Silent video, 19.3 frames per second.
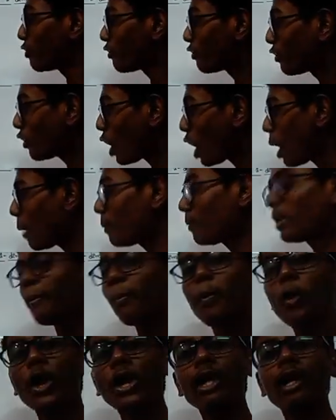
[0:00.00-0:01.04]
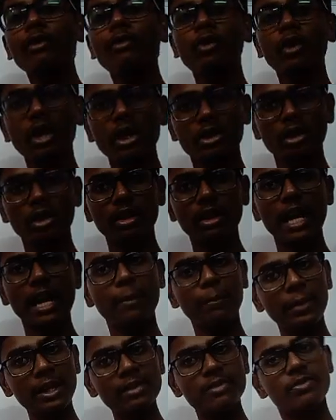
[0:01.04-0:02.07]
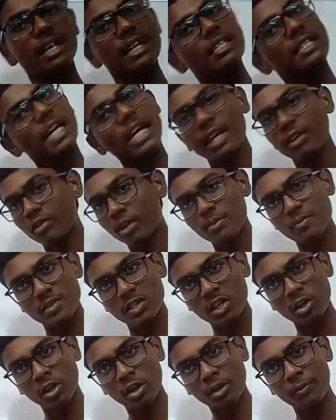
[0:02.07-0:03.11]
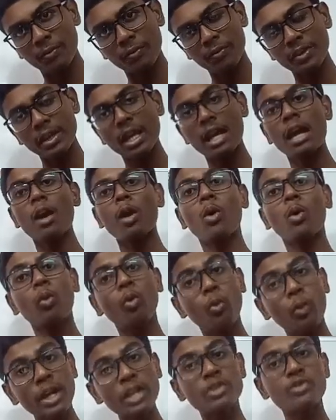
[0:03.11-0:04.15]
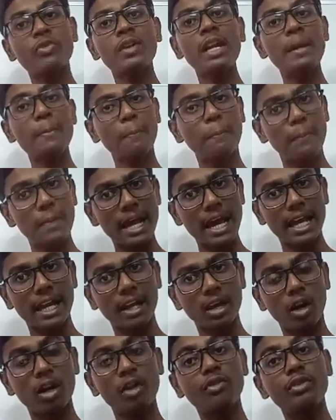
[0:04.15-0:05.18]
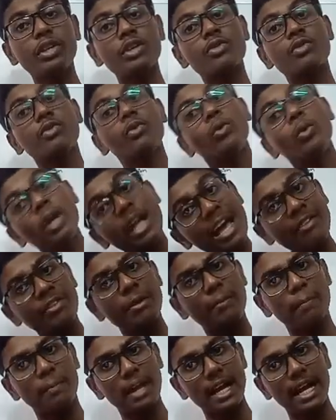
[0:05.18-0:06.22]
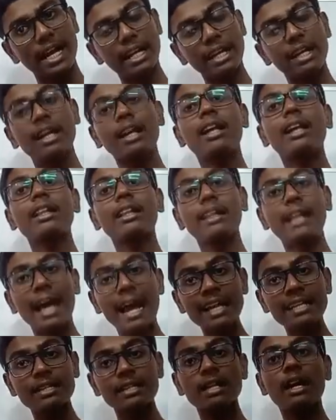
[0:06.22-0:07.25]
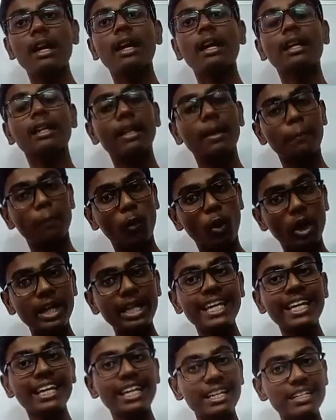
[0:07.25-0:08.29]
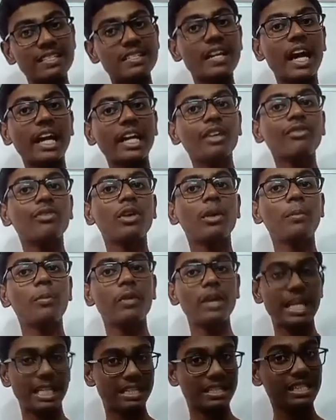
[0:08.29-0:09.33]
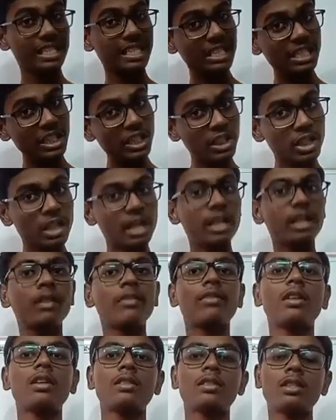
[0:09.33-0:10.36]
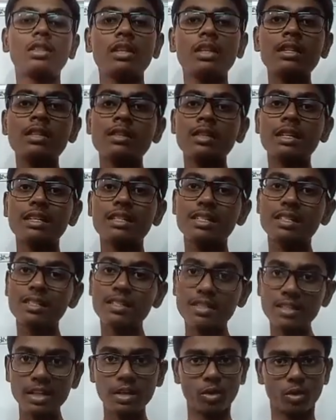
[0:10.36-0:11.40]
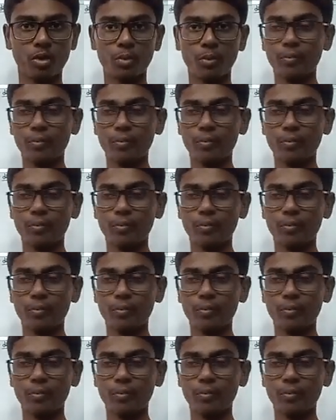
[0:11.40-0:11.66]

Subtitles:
from the point of origin, that means we are starting from 0, which will imply or which would have implied that the body is starting from rest. Initially the velocity is 0.